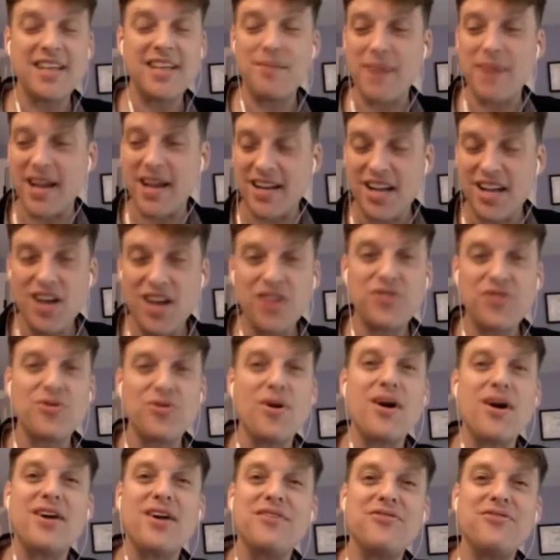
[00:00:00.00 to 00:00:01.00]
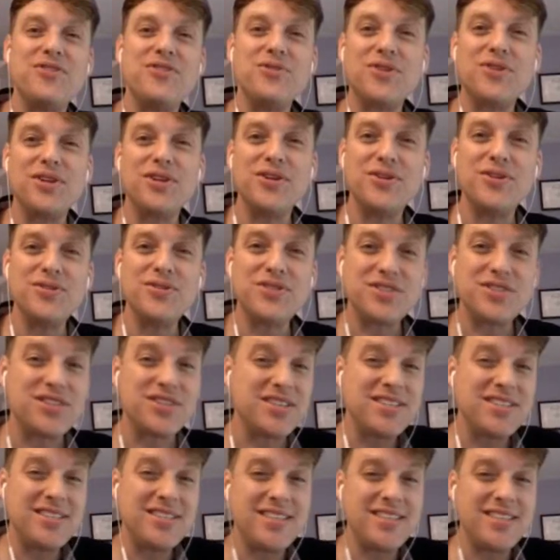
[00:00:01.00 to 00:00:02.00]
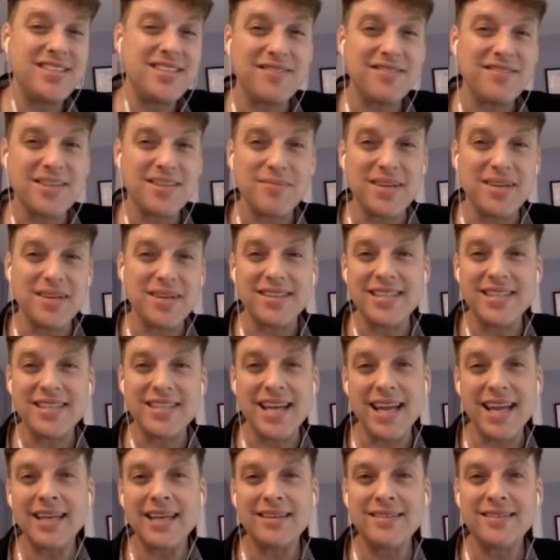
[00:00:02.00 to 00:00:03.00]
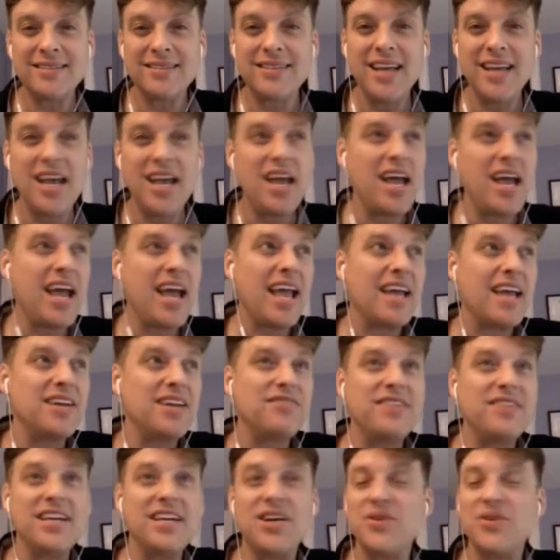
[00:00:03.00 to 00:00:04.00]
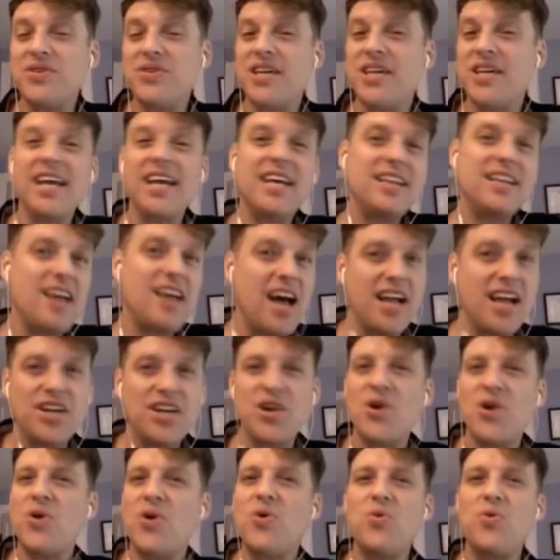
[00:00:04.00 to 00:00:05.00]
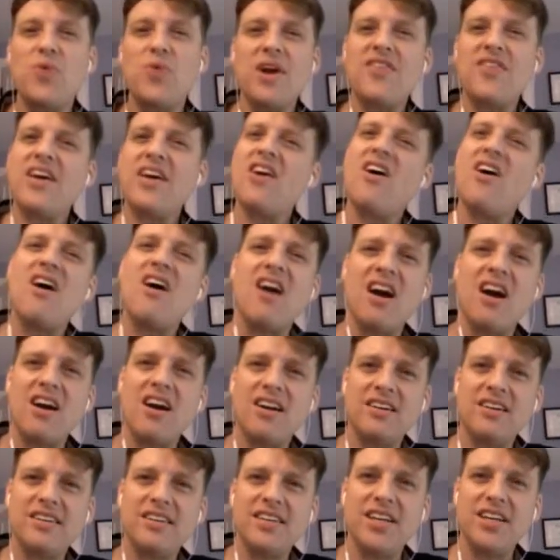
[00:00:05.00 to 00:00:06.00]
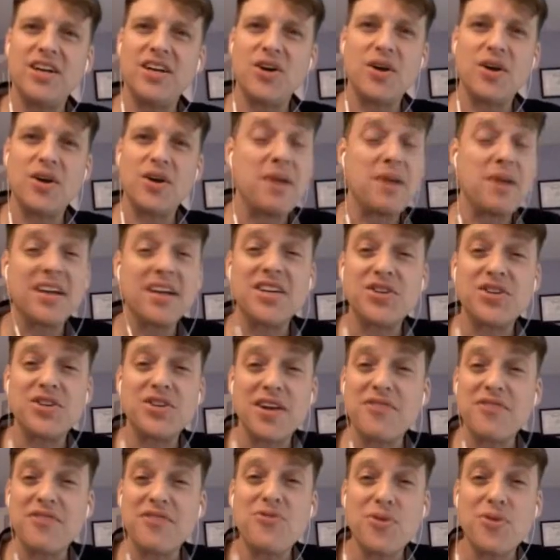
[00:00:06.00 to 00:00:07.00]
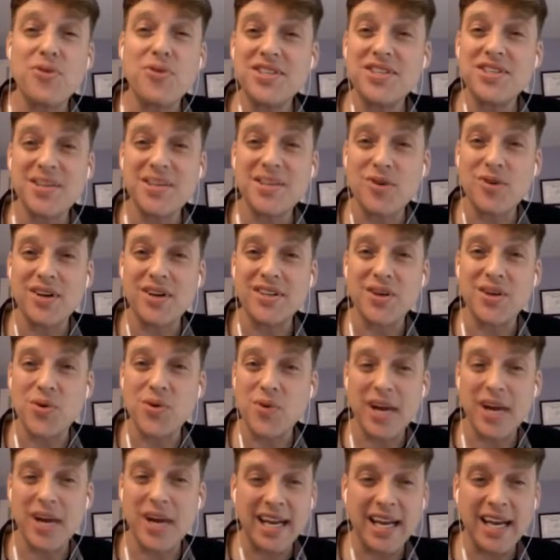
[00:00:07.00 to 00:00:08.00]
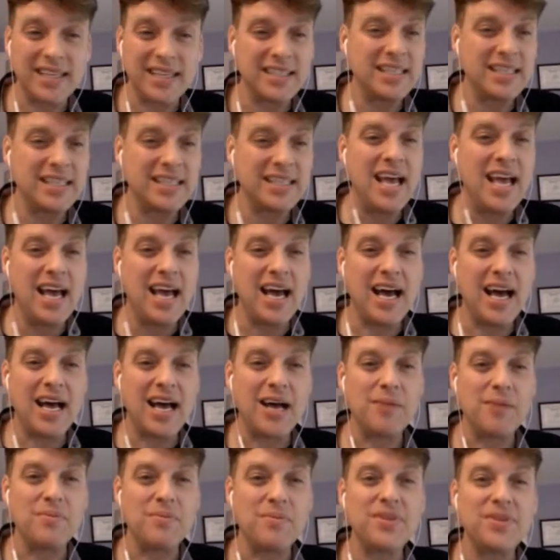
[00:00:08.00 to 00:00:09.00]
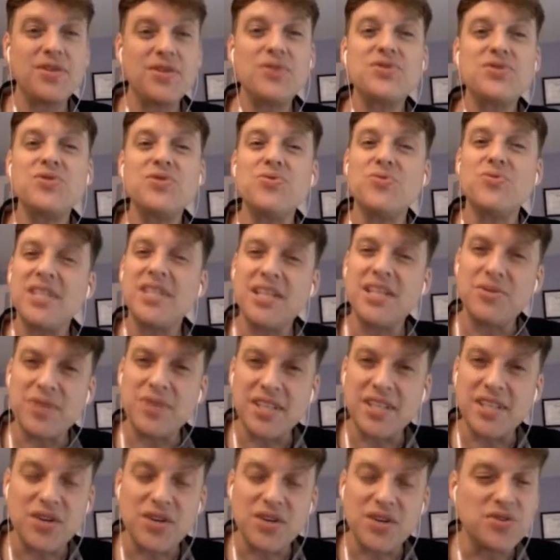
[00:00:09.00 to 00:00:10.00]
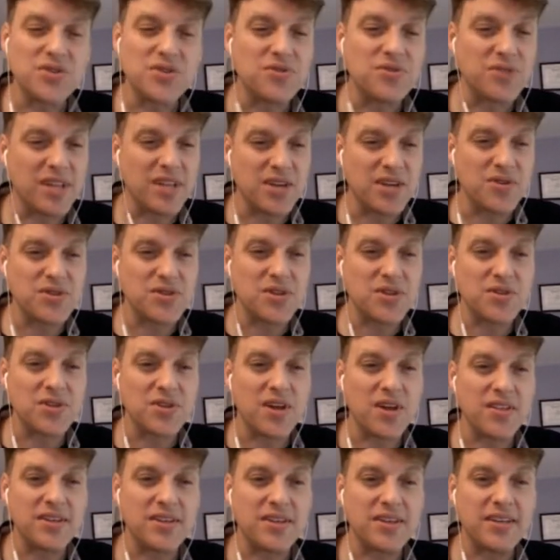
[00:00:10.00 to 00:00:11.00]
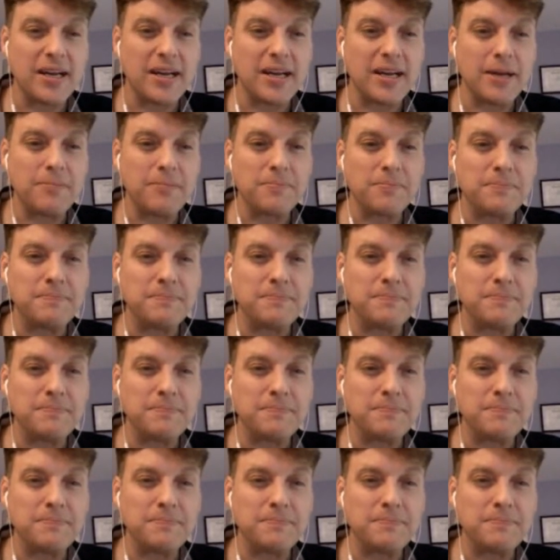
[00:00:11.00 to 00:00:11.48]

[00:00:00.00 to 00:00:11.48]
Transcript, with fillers: I might throw out a few clues and just see if somebody will take it. And if they don't take it, I know where they are. You know, and I'm not going to try to force someone away. Um, but those are really, really useful. I use those all the time.